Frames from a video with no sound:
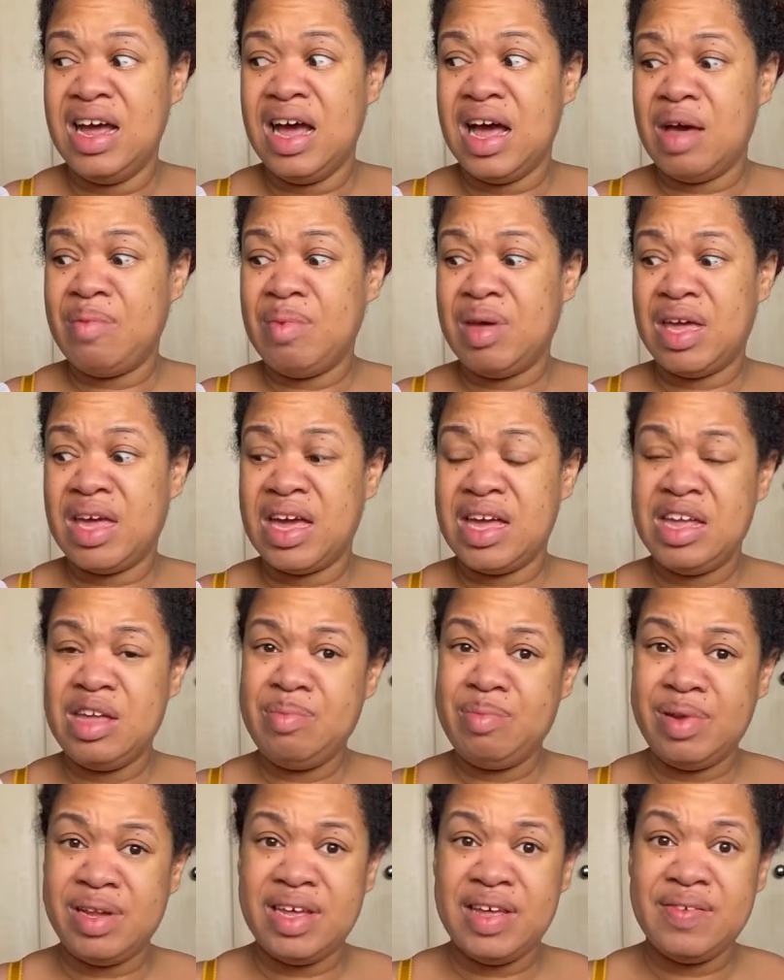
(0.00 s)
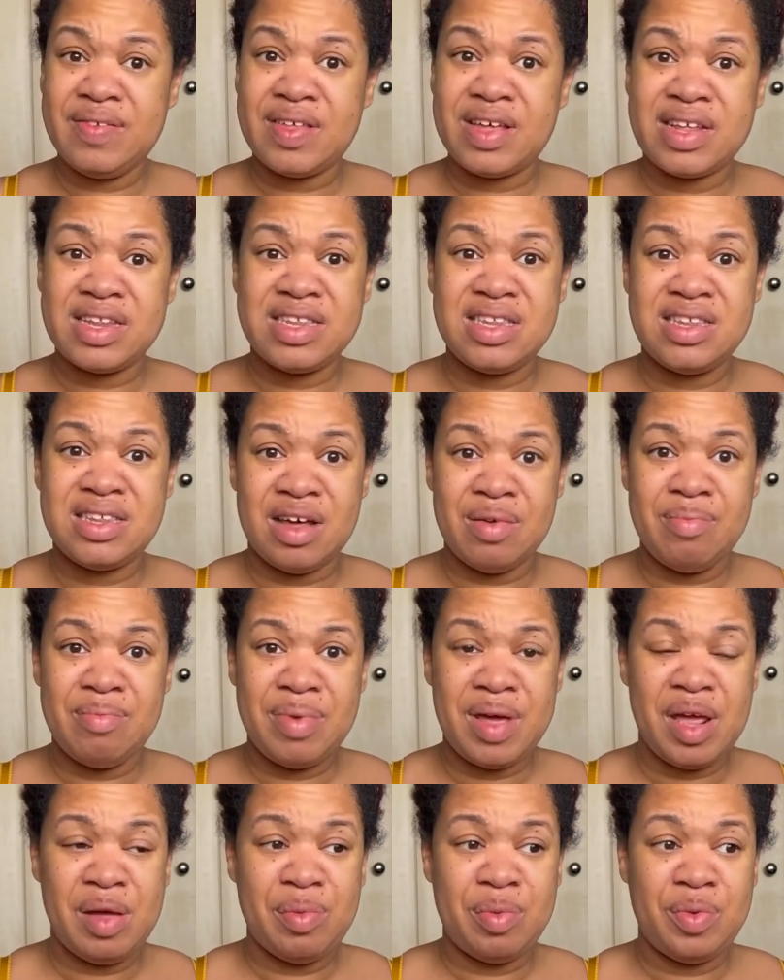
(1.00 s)
I mean, can you believe that some
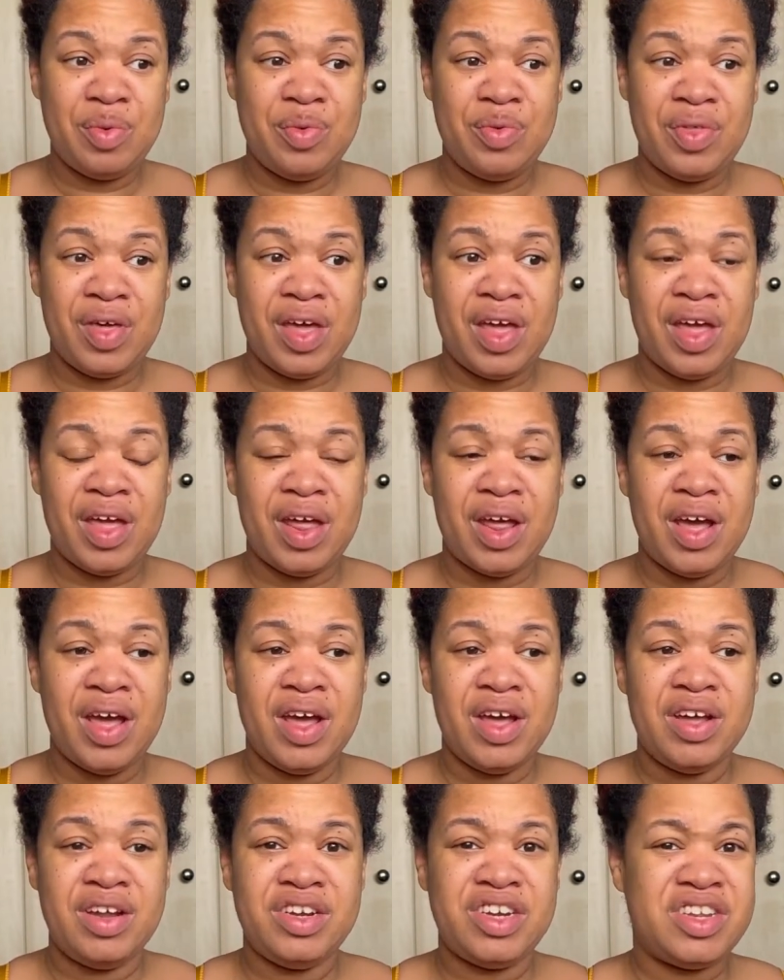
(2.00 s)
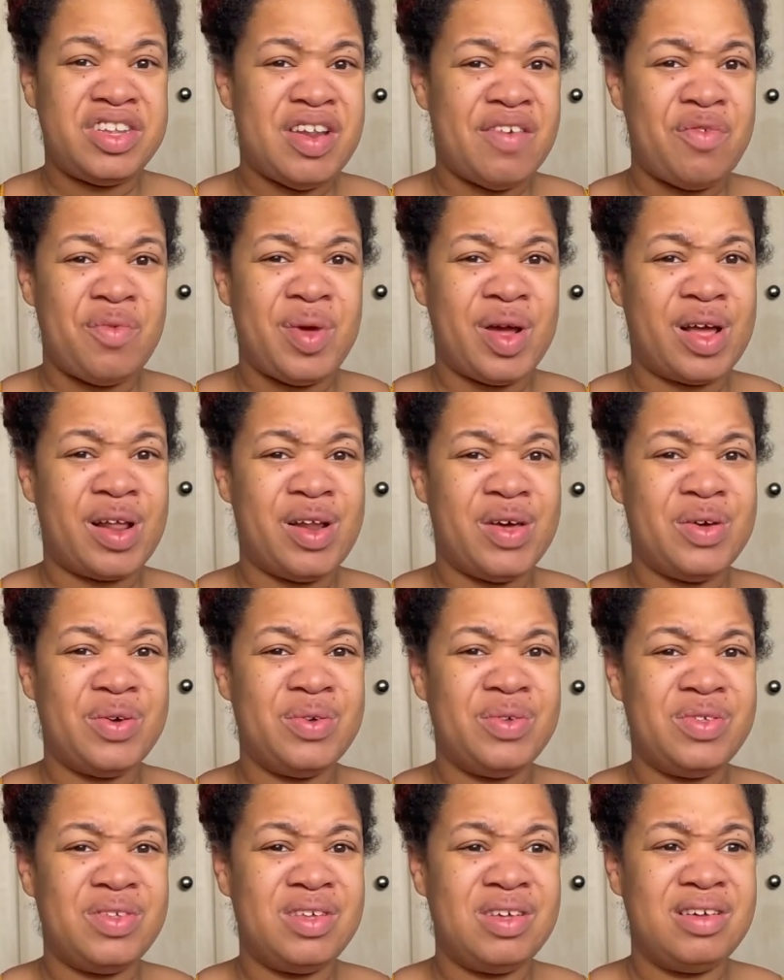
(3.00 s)
people, they just never wear
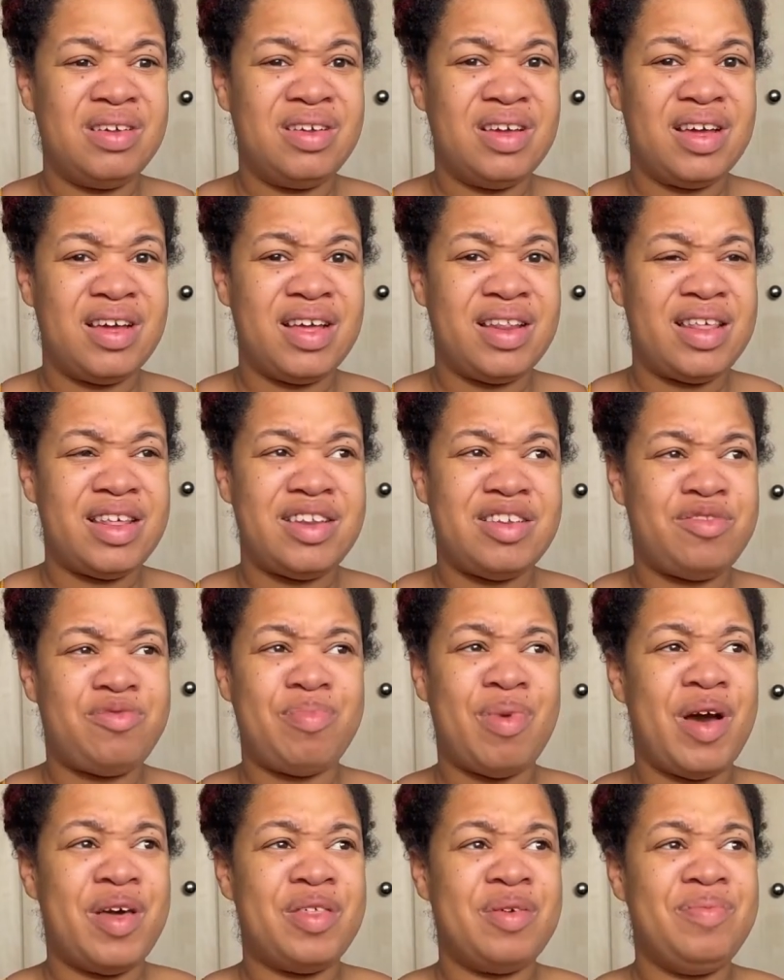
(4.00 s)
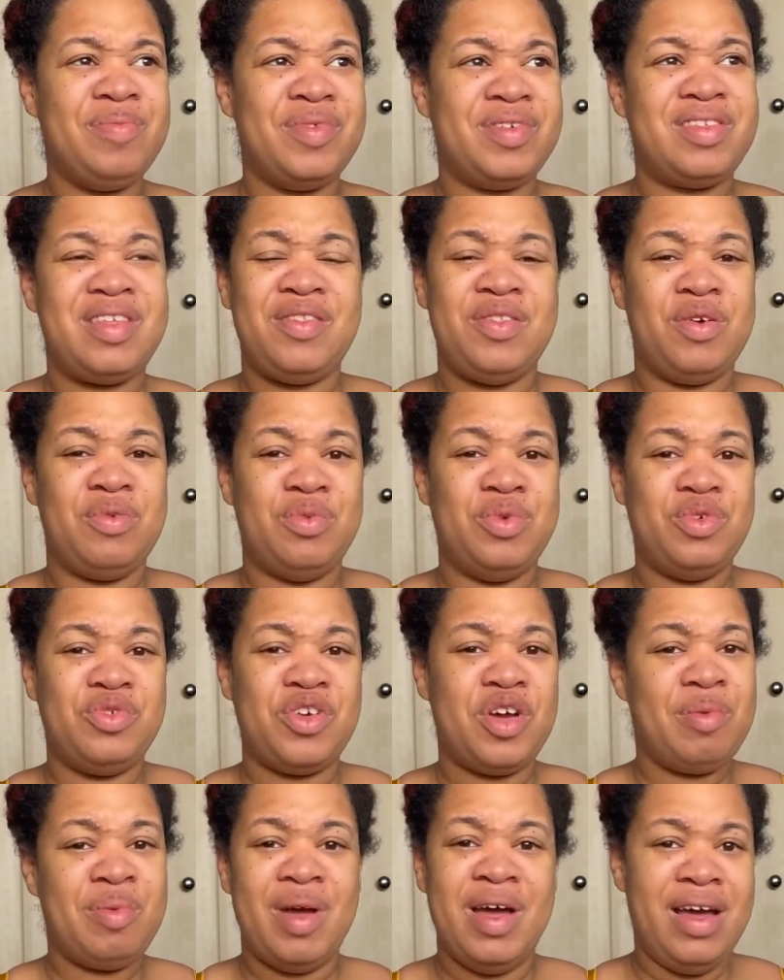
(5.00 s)
clothes, they just buy them, that's in their
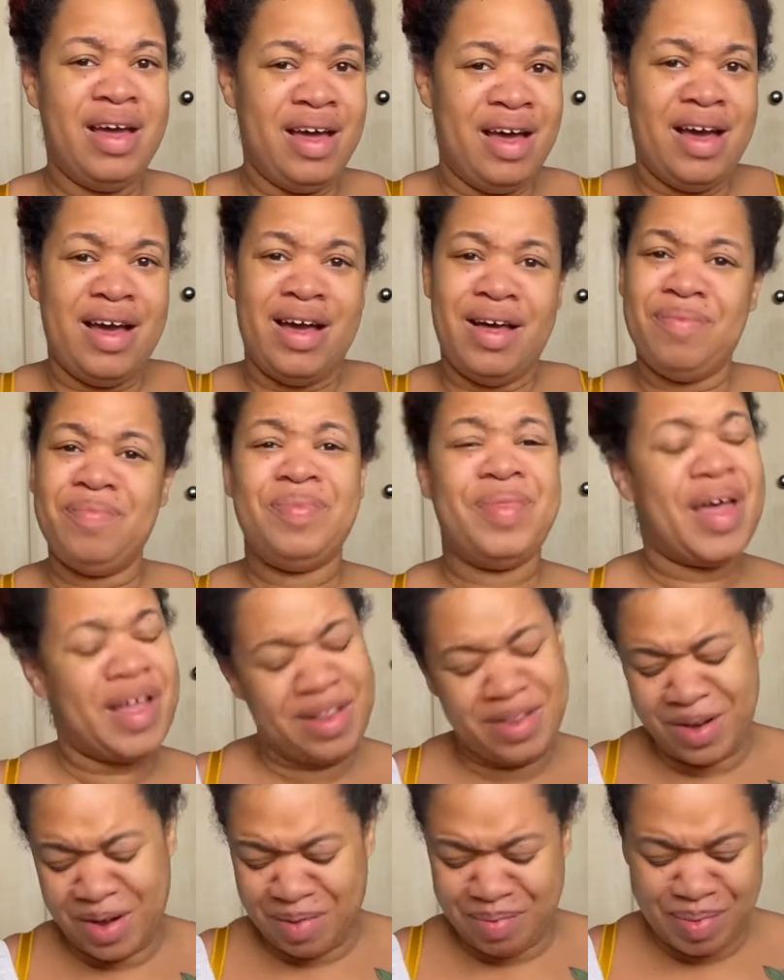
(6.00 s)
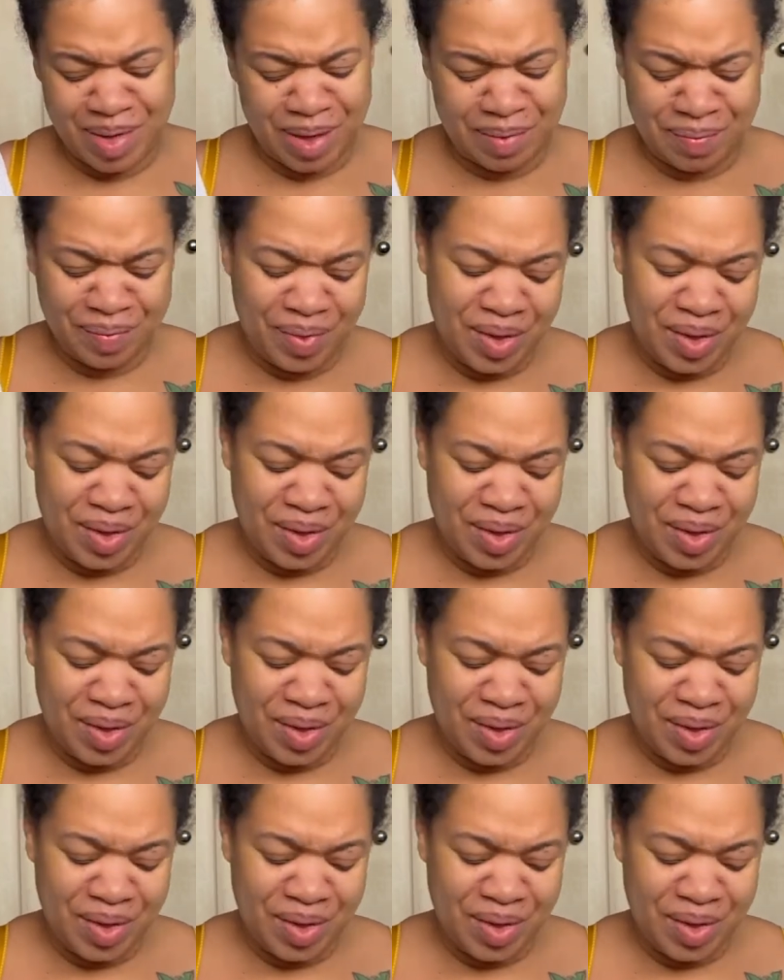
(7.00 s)
wardrobe? That's not me.